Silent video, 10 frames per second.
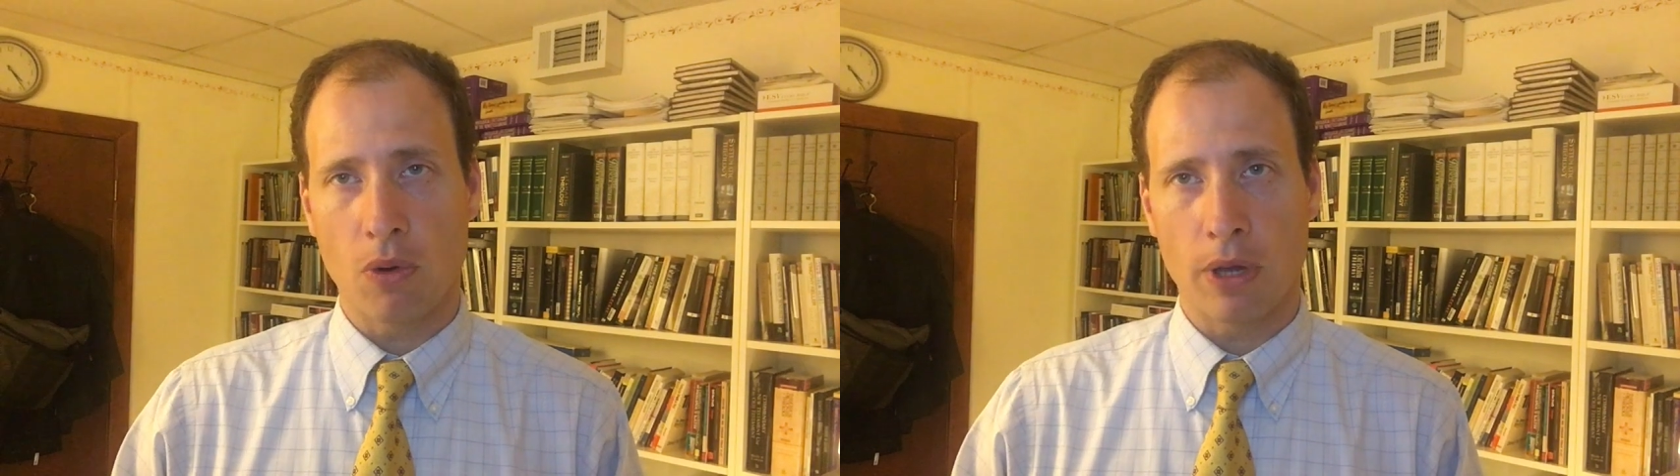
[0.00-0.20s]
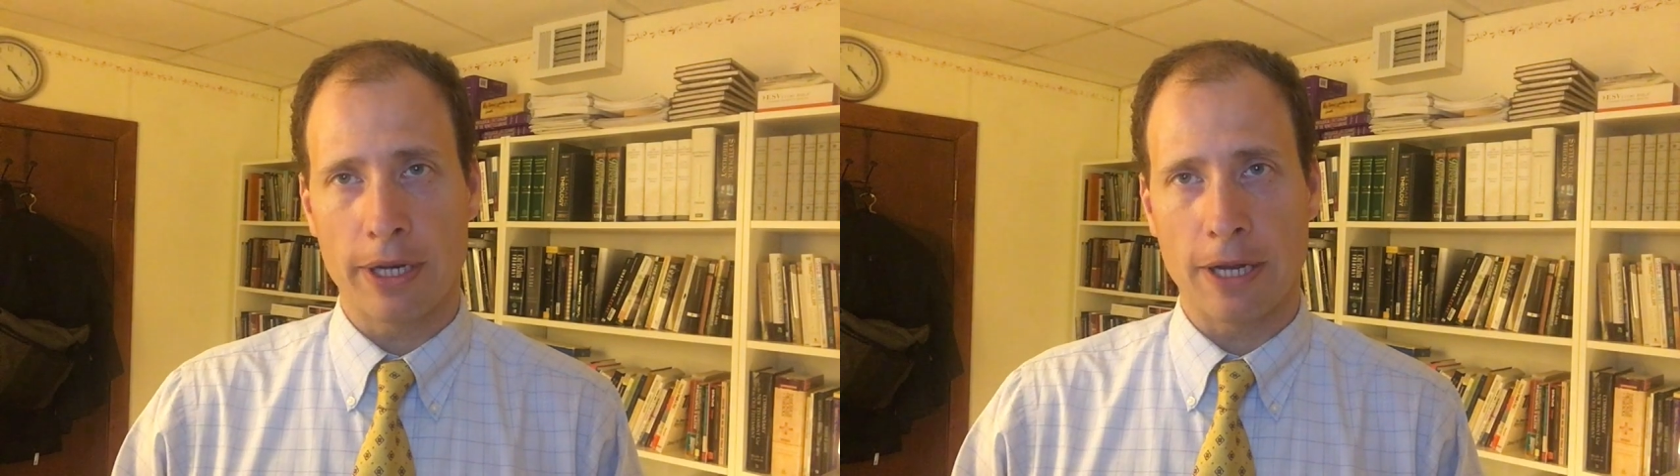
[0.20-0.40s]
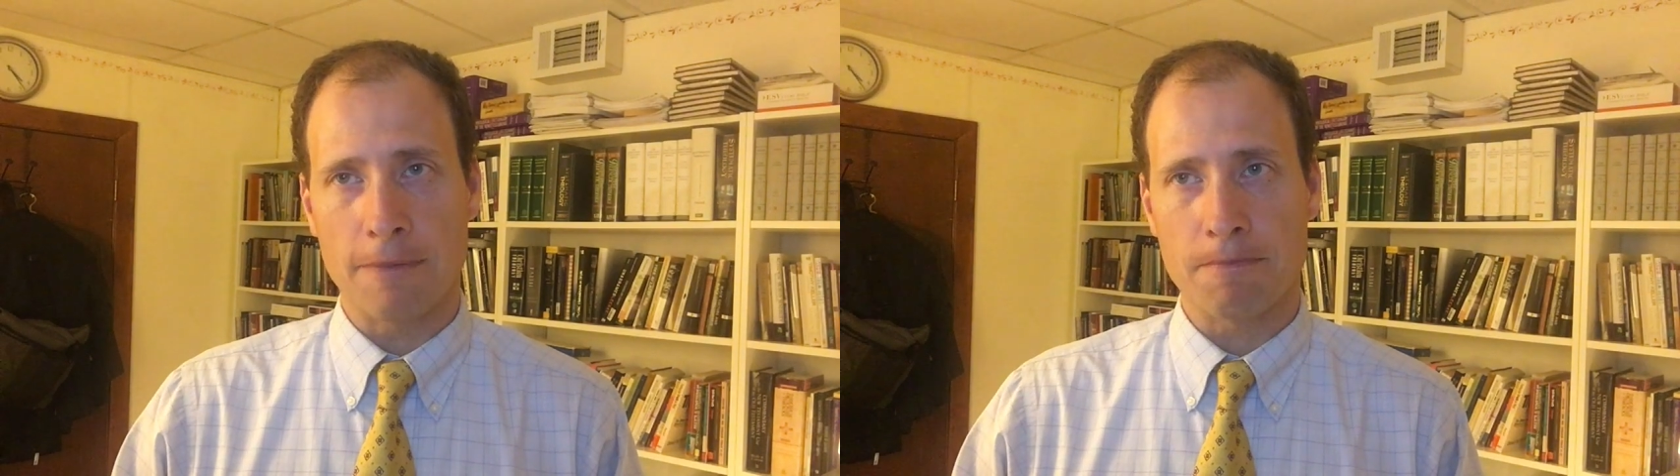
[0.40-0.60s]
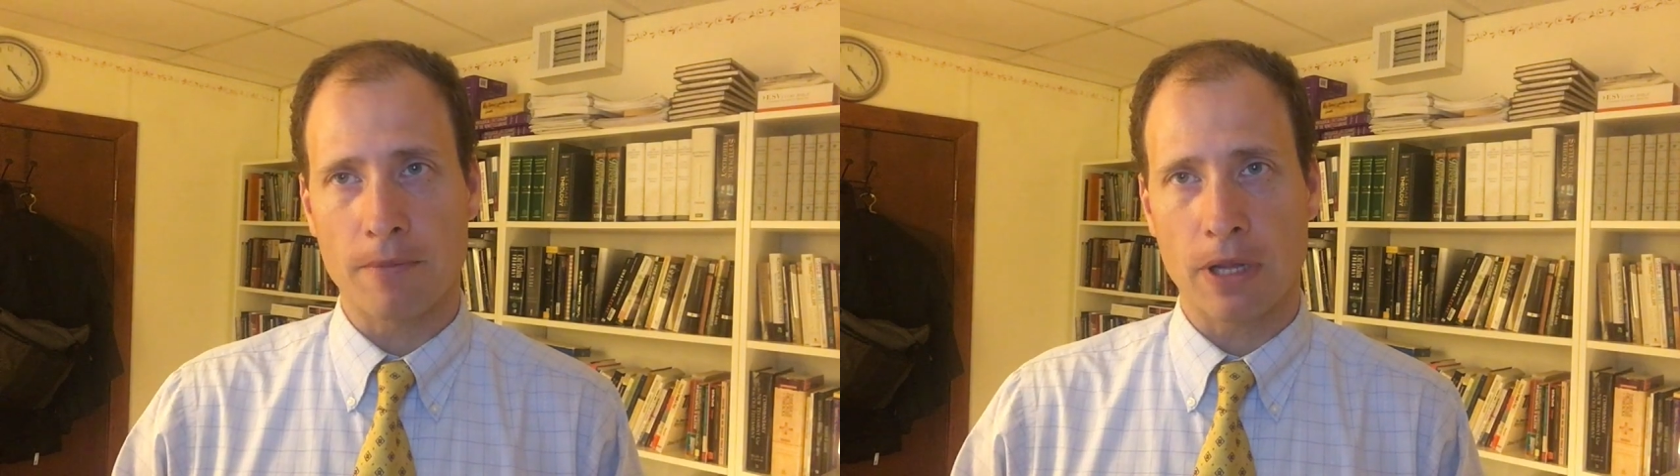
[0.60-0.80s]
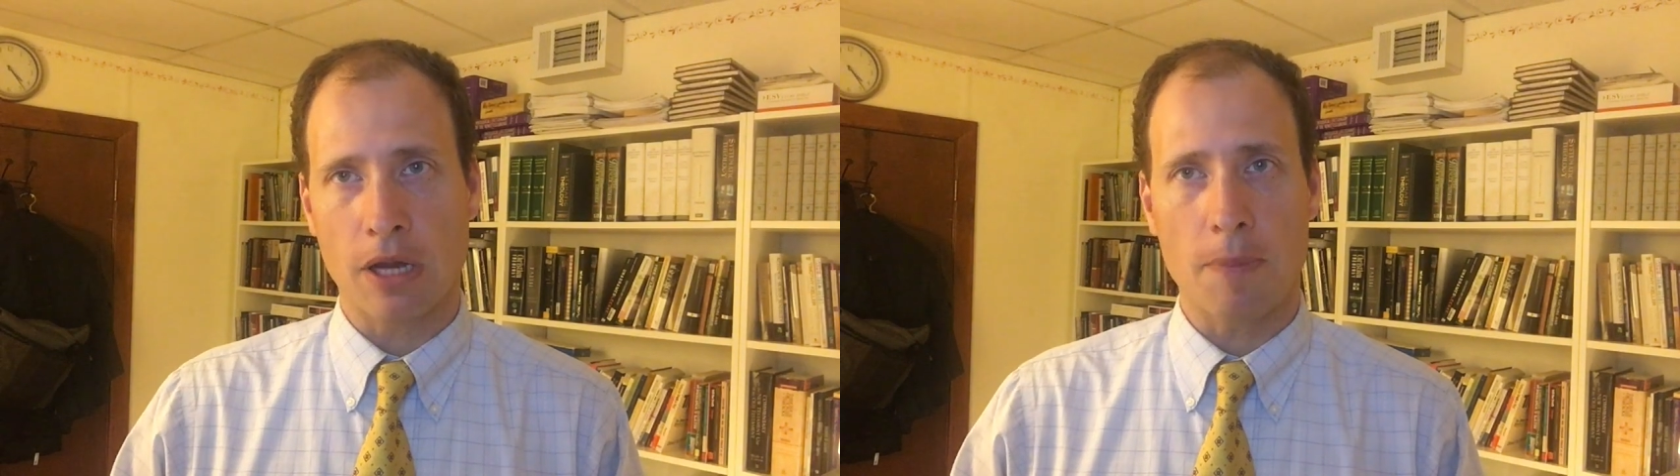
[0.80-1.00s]
on
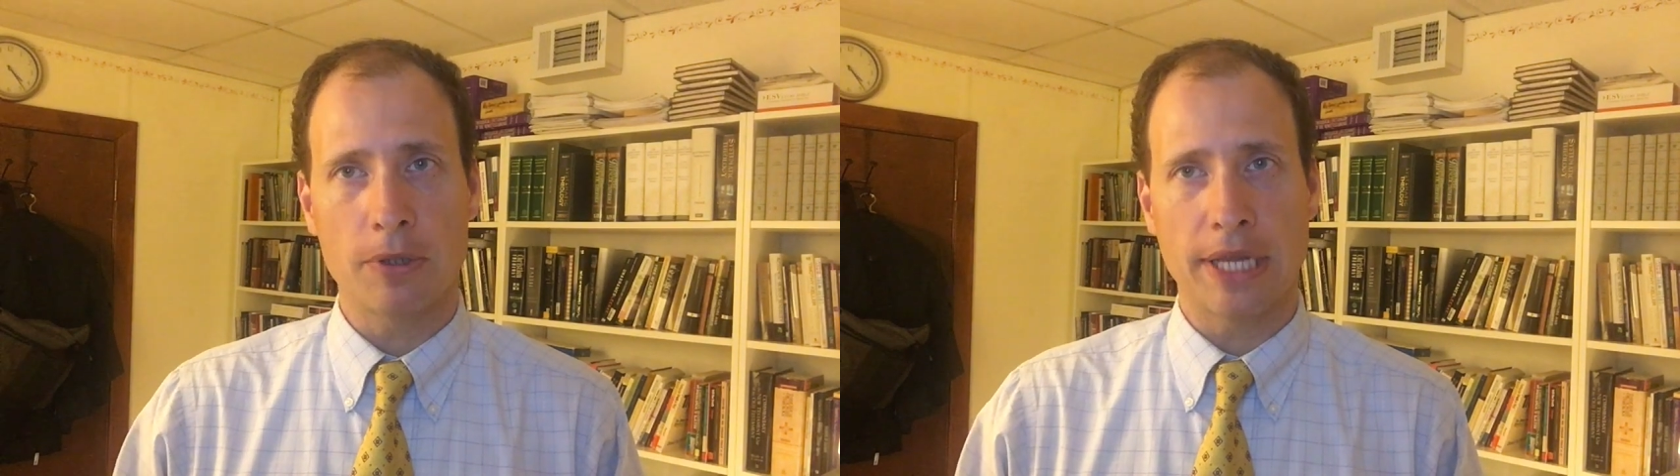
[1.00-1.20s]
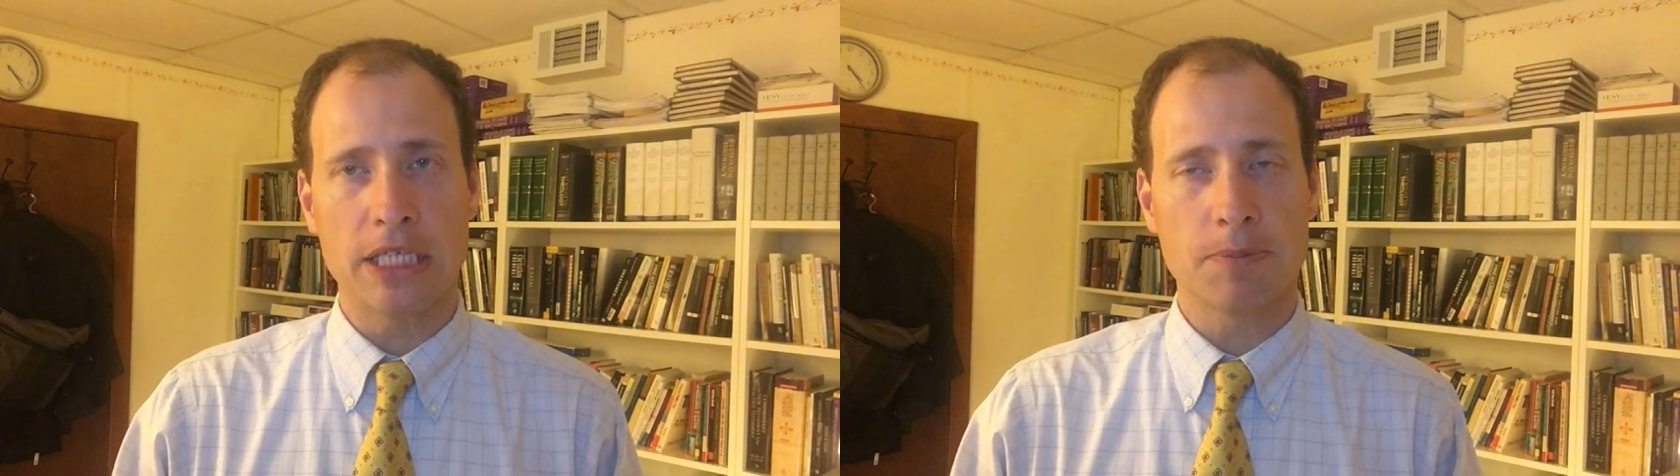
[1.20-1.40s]
a couple days